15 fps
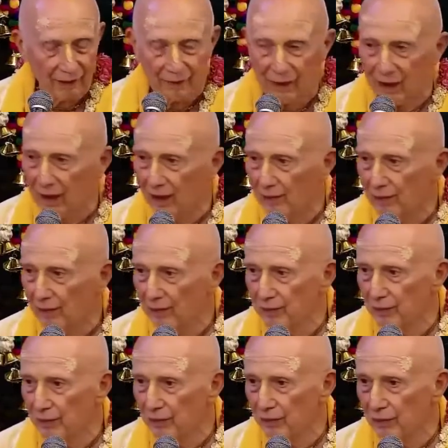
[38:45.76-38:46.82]
And
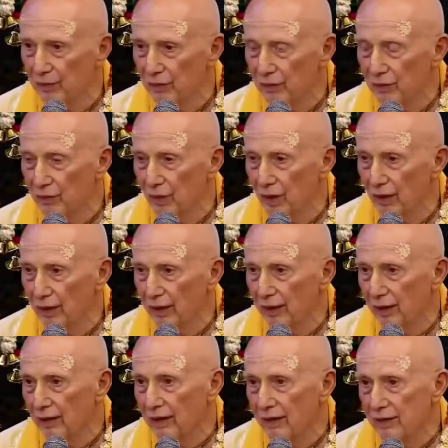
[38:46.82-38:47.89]
Mahaprabhu was walking,
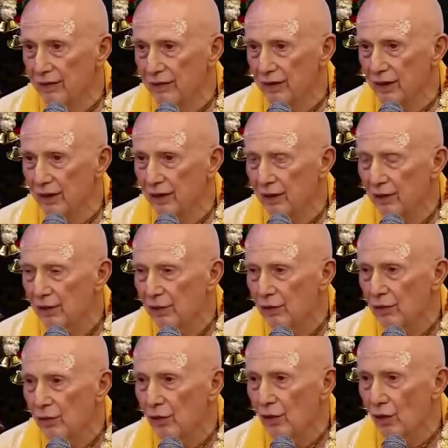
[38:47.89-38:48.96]
and he said,
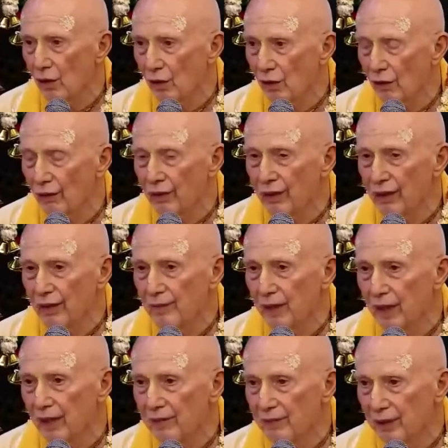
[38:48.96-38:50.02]
"Oh,
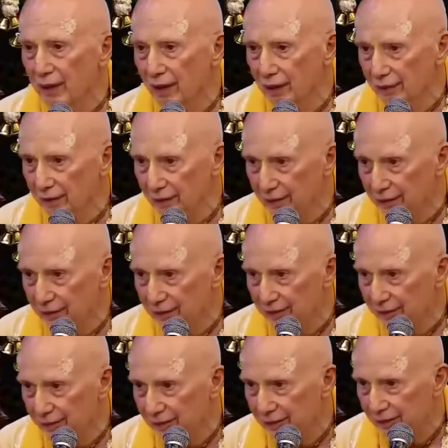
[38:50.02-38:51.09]
Nimai
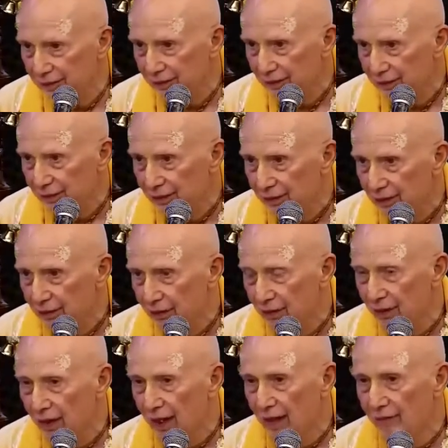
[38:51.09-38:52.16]
Pandit,
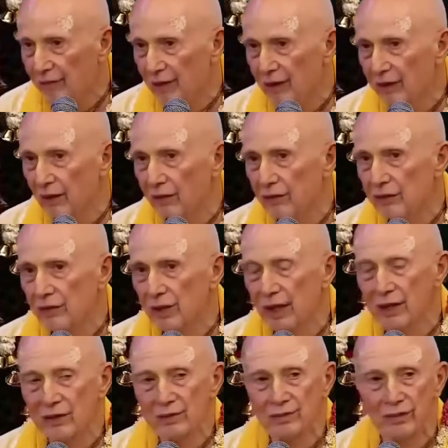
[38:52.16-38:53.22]
you're having those
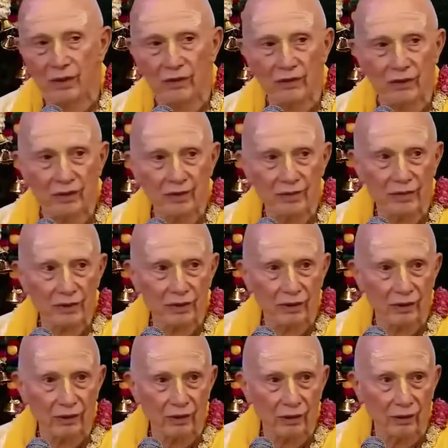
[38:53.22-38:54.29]
nice programs
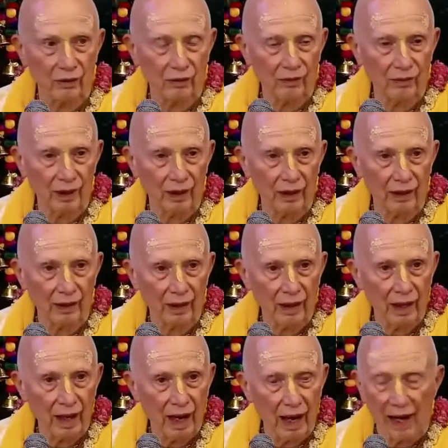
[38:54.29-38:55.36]
in your home,
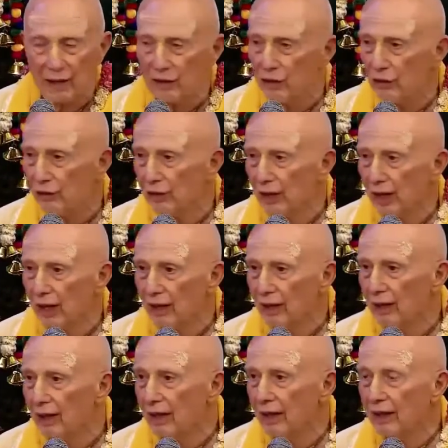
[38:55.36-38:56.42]
and you're
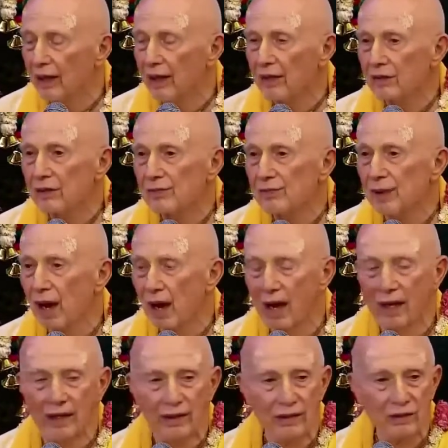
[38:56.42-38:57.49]
not letting us
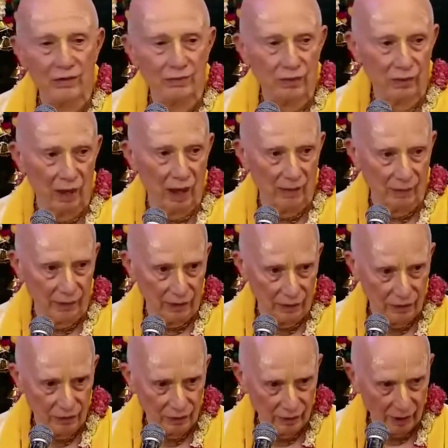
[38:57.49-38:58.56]
pious
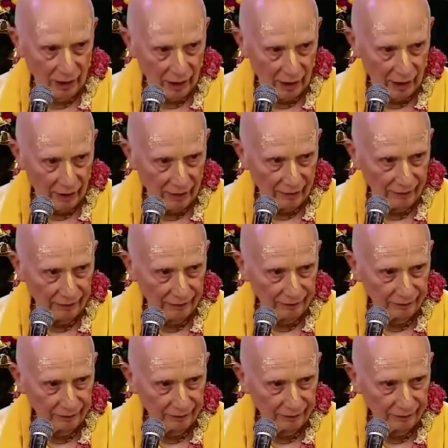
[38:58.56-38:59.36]
Brahmins in.